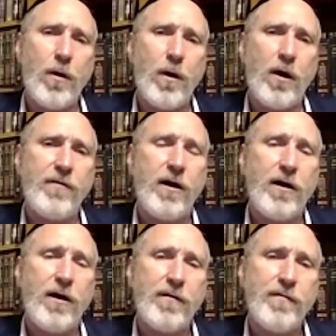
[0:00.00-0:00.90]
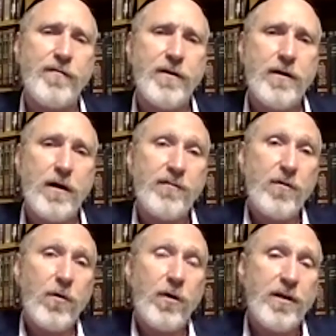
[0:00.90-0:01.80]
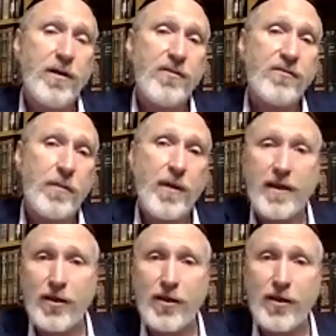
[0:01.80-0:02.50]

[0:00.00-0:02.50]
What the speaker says: of haughtiness. I'm like